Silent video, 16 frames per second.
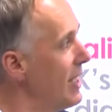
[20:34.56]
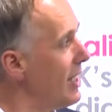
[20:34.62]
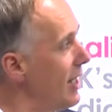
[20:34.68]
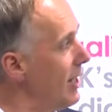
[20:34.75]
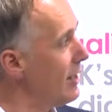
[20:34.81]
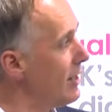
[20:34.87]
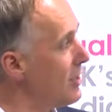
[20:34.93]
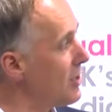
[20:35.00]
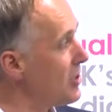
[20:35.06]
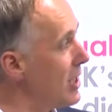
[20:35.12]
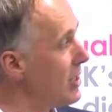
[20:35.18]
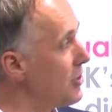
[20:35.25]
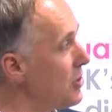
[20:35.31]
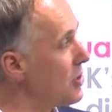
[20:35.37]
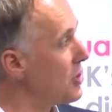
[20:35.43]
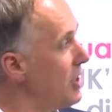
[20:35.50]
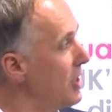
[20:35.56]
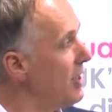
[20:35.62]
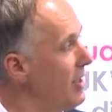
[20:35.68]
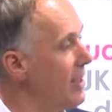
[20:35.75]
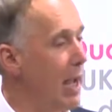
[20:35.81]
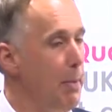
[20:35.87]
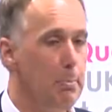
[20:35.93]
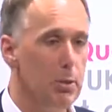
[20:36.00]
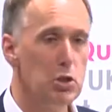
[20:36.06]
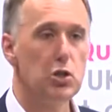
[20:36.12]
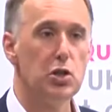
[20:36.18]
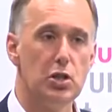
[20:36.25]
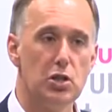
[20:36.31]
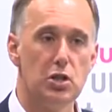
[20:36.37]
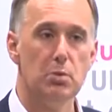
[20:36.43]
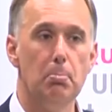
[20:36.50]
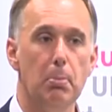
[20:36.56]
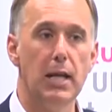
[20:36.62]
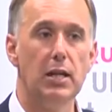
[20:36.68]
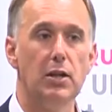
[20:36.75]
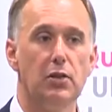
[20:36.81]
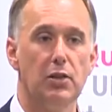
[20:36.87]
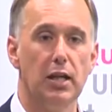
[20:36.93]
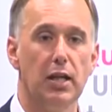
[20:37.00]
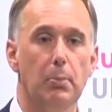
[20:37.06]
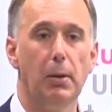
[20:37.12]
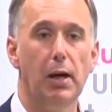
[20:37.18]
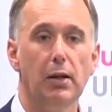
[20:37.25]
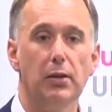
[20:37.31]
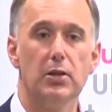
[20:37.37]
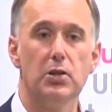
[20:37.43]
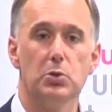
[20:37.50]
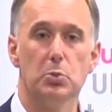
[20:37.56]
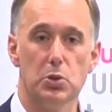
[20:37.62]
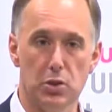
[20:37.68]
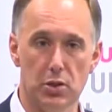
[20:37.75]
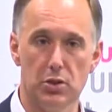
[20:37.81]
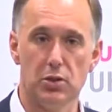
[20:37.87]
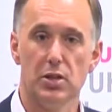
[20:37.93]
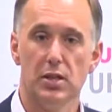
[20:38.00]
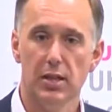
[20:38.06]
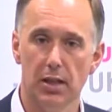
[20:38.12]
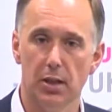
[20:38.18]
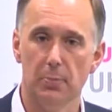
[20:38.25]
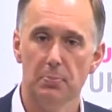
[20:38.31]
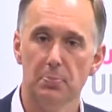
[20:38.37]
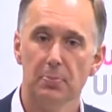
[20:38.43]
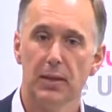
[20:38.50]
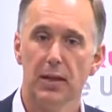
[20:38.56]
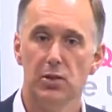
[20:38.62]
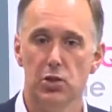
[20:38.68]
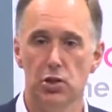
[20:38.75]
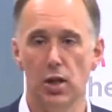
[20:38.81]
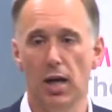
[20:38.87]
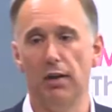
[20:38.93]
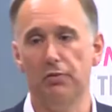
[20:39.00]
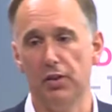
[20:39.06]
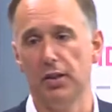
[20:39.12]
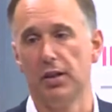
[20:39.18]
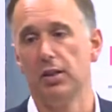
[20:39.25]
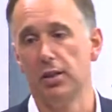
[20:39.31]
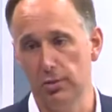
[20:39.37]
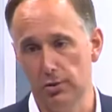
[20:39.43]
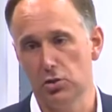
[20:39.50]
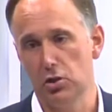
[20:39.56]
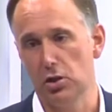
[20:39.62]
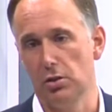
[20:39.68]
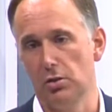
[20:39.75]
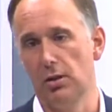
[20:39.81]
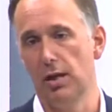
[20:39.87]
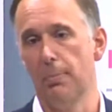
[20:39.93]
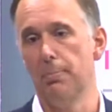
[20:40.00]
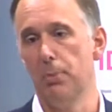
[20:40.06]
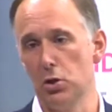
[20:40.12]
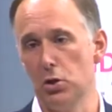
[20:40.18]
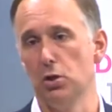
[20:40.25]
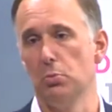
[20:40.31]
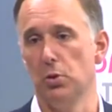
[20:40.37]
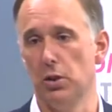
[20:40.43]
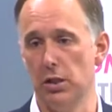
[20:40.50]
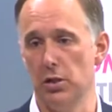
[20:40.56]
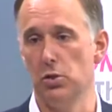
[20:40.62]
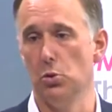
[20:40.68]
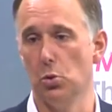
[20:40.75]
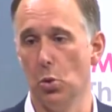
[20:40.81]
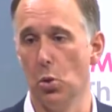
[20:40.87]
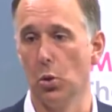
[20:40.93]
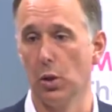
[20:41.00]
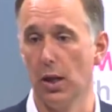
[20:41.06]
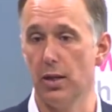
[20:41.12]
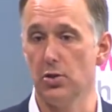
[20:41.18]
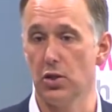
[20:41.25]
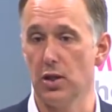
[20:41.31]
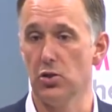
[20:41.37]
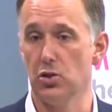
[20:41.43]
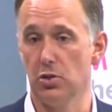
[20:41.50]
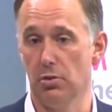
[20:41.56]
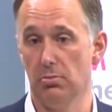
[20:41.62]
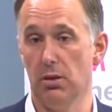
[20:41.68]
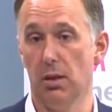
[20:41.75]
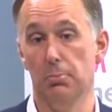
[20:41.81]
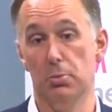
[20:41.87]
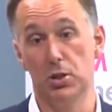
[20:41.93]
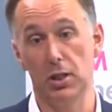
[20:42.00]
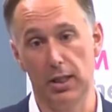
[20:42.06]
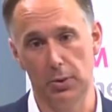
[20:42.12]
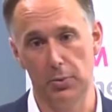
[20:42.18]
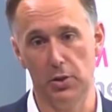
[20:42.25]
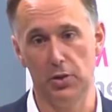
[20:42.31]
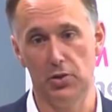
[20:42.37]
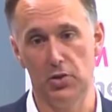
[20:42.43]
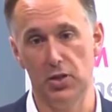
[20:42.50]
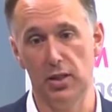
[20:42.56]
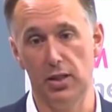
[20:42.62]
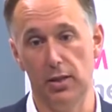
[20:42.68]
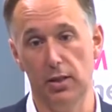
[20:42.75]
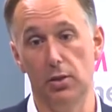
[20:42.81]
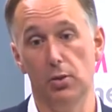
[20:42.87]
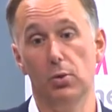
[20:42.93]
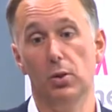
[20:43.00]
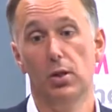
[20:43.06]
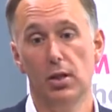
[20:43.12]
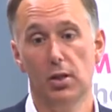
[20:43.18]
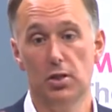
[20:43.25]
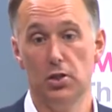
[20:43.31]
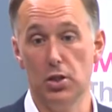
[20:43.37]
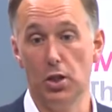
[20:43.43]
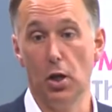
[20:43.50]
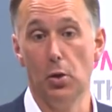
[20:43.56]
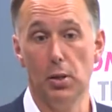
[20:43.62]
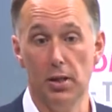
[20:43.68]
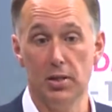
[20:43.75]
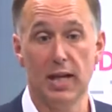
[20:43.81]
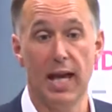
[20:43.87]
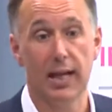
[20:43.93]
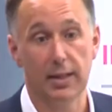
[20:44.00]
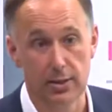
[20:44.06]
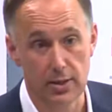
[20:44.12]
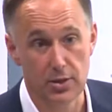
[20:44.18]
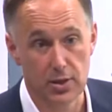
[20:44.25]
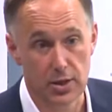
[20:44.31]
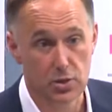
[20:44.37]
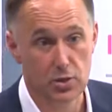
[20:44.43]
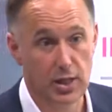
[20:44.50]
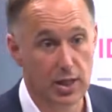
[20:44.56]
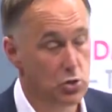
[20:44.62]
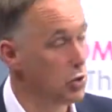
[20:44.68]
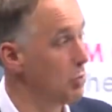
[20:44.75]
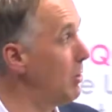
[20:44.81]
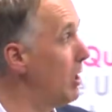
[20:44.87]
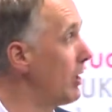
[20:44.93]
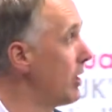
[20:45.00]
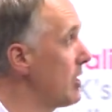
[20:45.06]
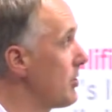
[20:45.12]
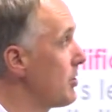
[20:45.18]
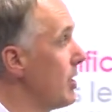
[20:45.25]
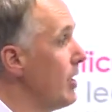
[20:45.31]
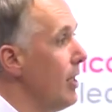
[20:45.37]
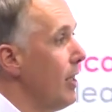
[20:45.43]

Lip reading: And in a sense, ambition is the main thing about this, which is, you know, do you have the culture and ambition within your organization, and particularly with the CEO, to go and attack these international markets?